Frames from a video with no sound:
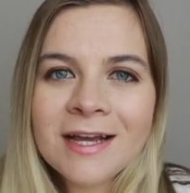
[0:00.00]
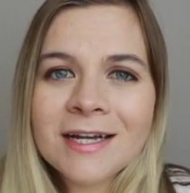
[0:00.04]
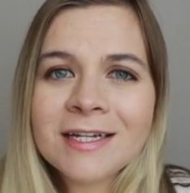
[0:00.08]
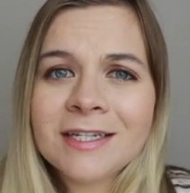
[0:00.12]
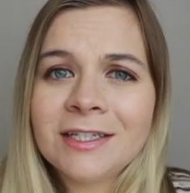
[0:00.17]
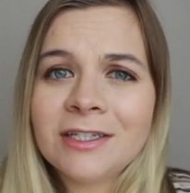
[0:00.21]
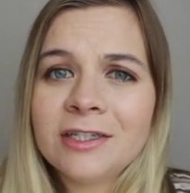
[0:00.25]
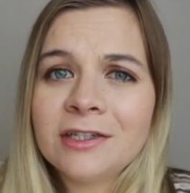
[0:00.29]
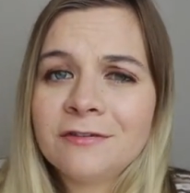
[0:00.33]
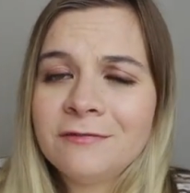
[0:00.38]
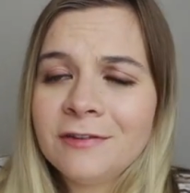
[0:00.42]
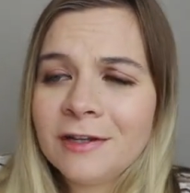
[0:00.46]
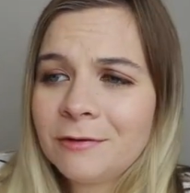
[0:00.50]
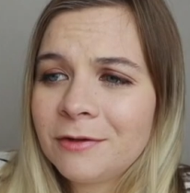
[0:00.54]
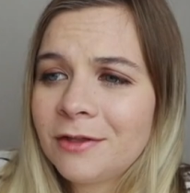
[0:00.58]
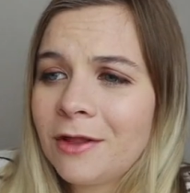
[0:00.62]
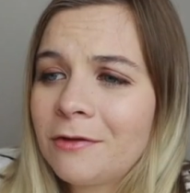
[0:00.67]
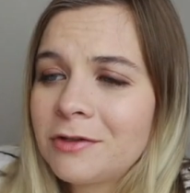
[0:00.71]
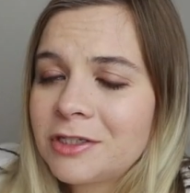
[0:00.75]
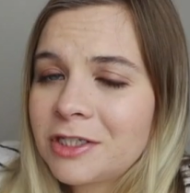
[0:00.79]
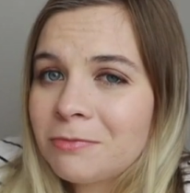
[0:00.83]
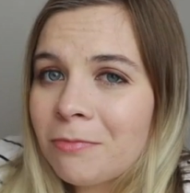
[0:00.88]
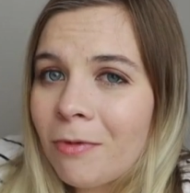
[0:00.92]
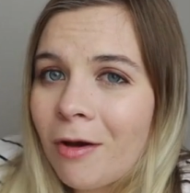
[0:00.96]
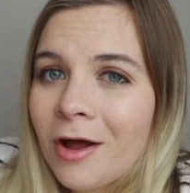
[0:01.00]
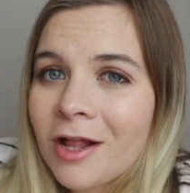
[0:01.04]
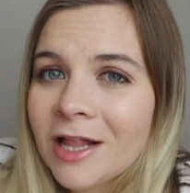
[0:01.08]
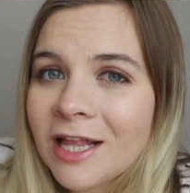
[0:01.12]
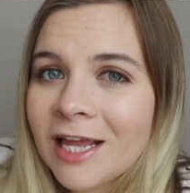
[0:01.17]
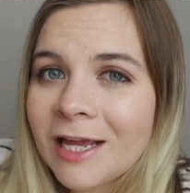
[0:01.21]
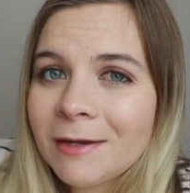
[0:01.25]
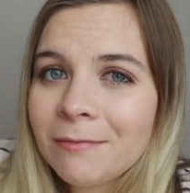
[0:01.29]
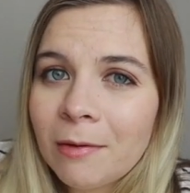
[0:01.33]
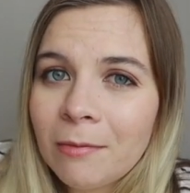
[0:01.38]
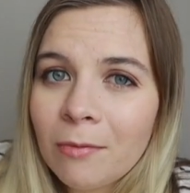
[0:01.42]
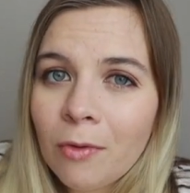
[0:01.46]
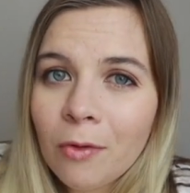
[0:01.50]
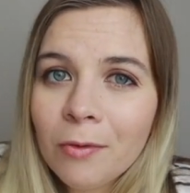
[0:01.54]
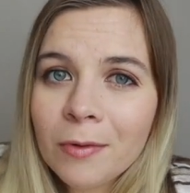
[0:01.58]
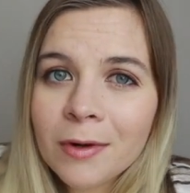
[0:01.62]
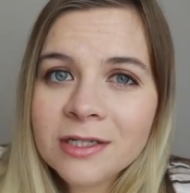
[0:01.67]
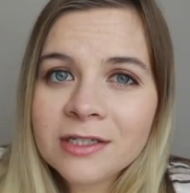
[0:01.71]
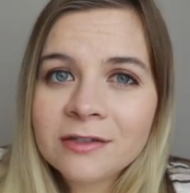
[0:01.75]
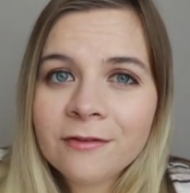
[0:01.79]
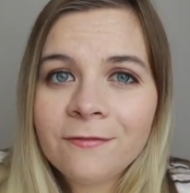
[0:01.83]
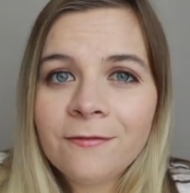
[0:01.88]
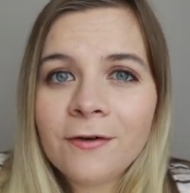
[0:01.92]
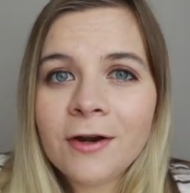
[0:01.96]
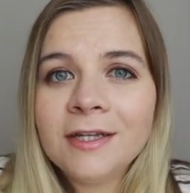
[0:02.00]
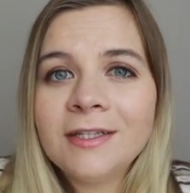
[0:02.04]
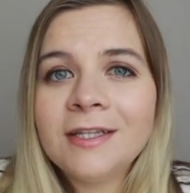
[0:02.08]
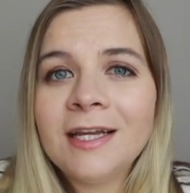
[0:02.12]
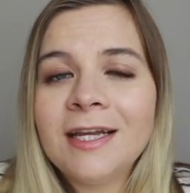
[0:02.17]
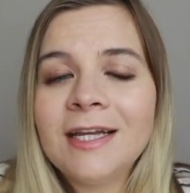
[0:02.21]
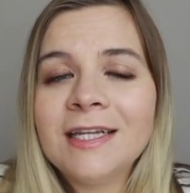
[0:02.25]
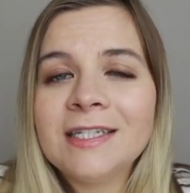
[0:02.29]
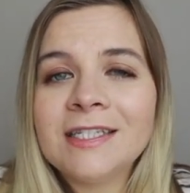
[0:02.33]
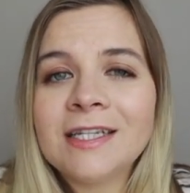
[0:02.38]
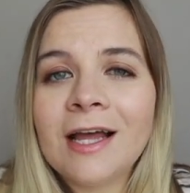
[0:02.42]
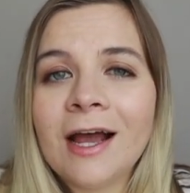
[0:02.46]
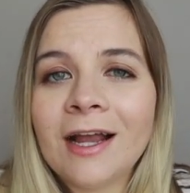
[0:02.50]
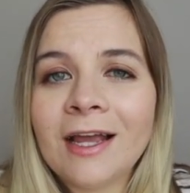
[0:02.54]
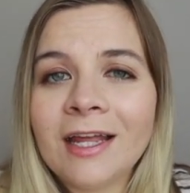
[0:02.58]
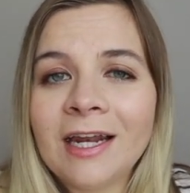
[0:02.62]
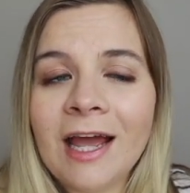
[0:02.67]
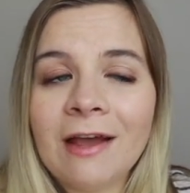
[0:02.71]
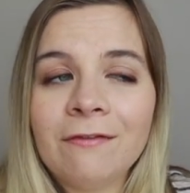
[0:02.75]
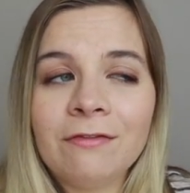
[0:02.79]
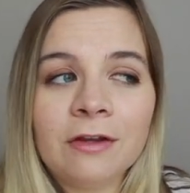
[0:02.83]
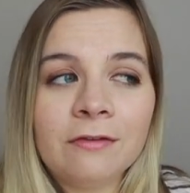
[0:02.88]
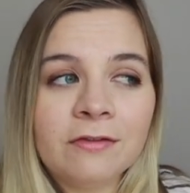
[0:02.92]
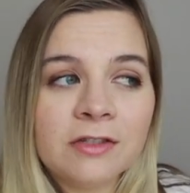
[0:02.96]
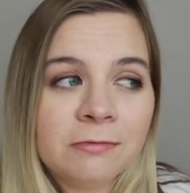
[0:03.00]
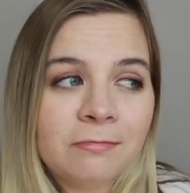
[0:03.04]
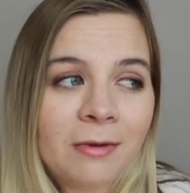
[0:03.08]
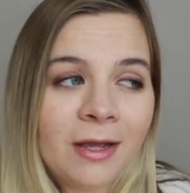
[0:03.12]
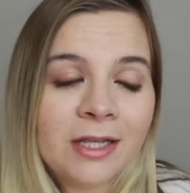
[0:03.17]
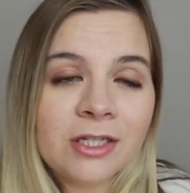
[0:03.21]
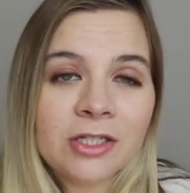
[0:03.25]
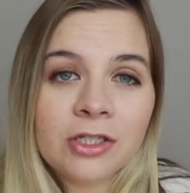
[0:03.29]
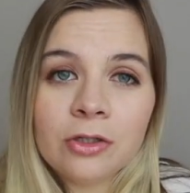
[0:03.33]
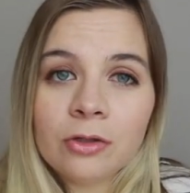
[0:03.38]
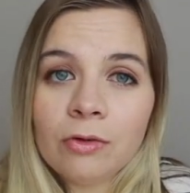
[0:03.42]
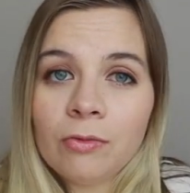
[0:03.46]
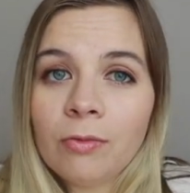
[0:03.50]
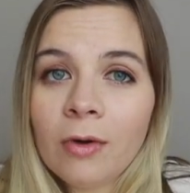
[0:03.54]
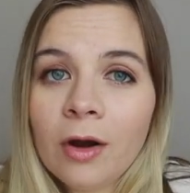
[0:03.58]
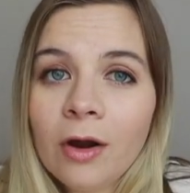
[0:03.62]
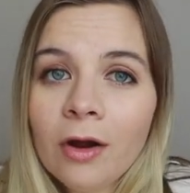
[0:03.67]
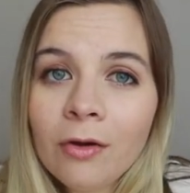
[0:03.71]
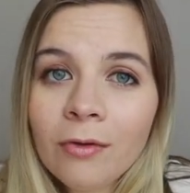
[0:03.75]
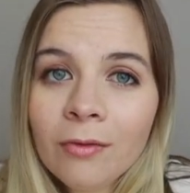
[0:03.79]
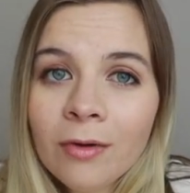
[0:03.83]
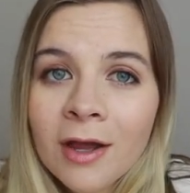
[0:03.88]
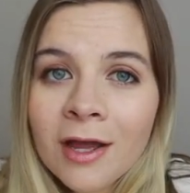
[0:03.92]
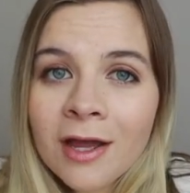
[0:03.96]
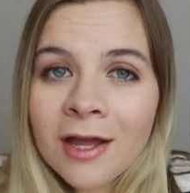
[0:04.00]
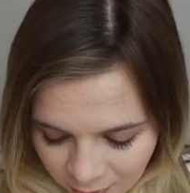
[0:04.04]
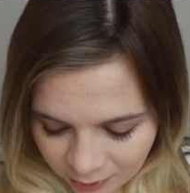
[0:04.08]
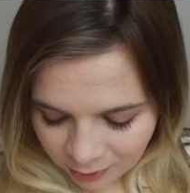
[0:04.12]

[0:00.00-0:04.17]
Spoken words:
because I just feel like with how small I am, I'm always afraid that he's not going to have enough space to grow.